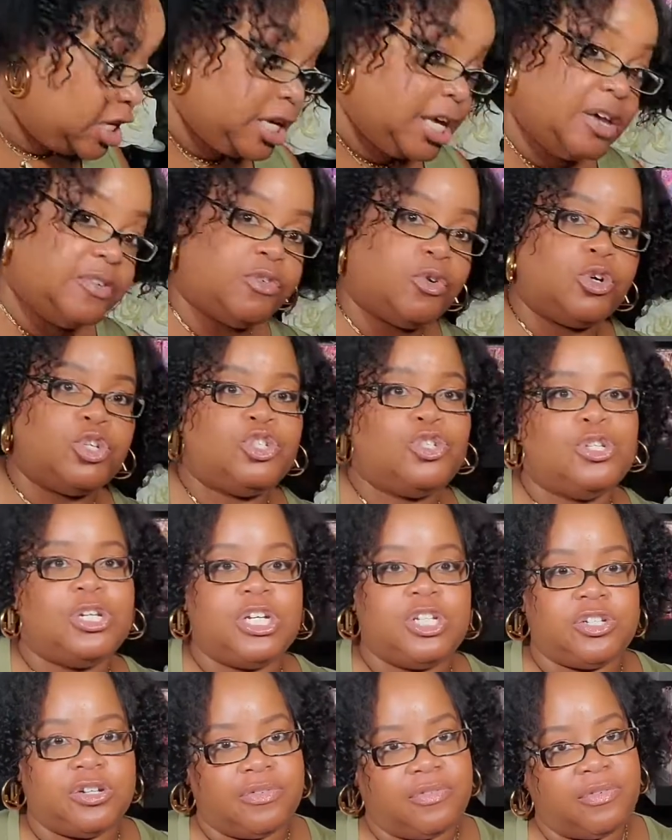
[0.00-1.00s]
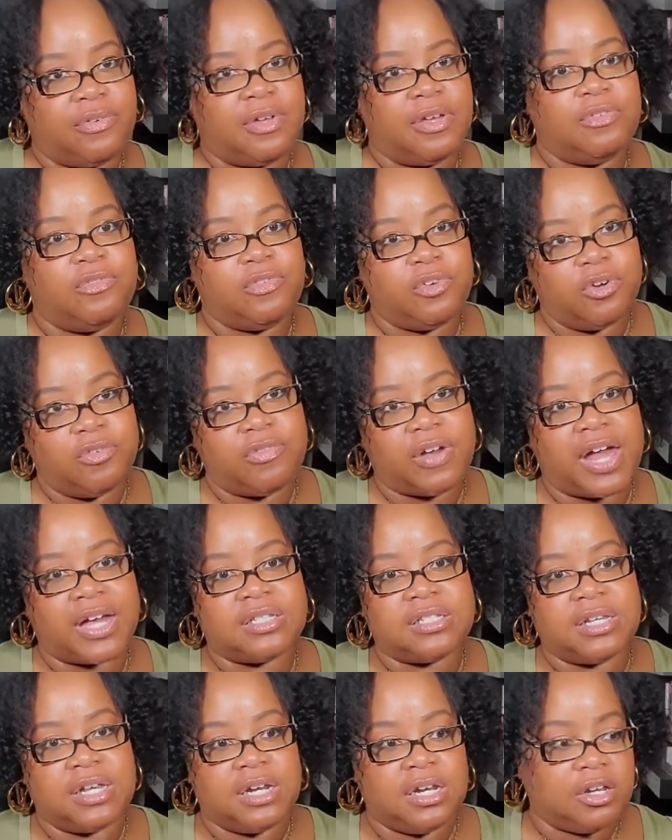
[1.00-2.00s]
Of course, you need your, if you're
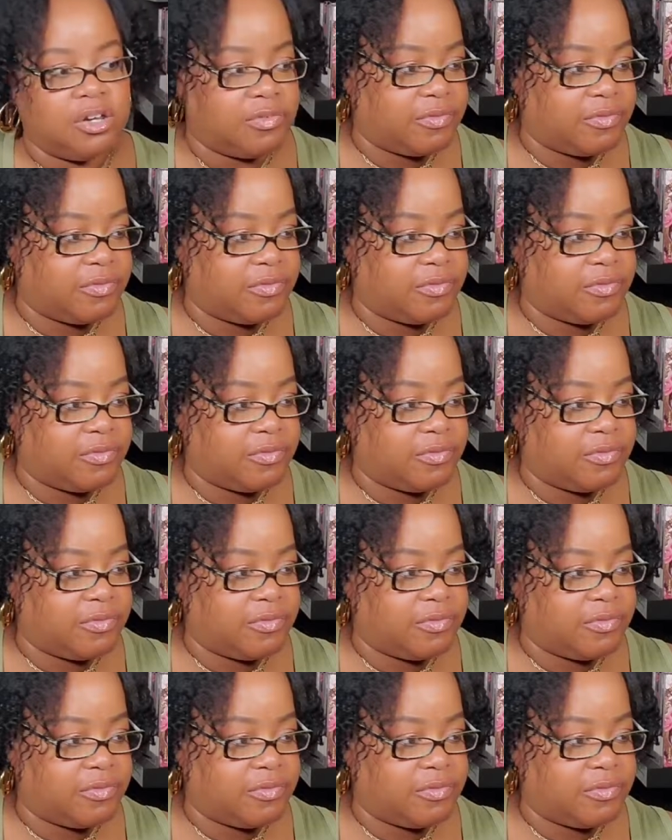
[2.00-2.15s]
vaccinated, your